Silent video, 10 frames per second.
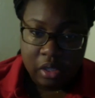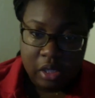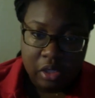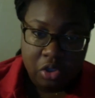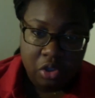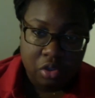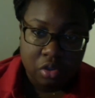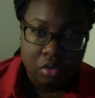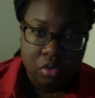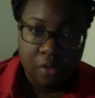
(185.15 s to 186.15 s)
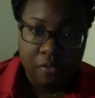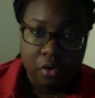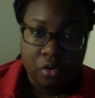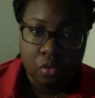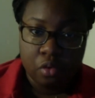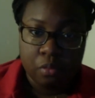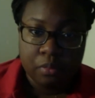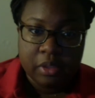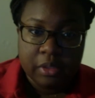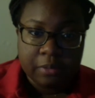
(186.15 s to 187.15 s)
each of the
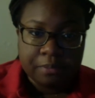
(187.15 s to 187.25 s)
groups.